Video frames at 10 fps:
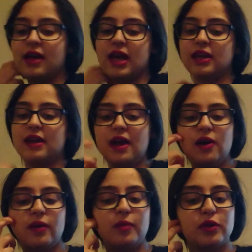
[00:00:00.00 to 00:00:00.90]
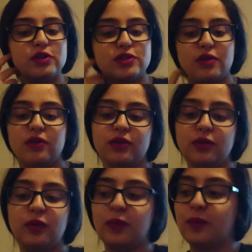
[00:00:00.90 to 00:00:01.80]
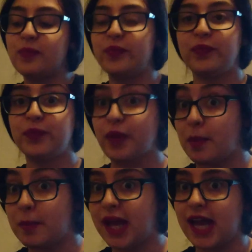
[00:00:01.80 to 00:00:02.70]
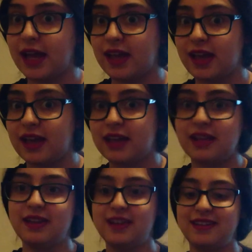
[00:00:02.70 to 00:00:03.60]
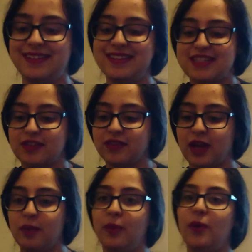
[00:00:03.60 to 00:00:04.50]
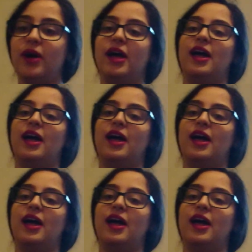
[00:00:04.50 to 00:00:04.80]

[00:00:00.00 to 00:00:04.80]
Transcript: and now I'm going to show you my haircare stuff that I've bought.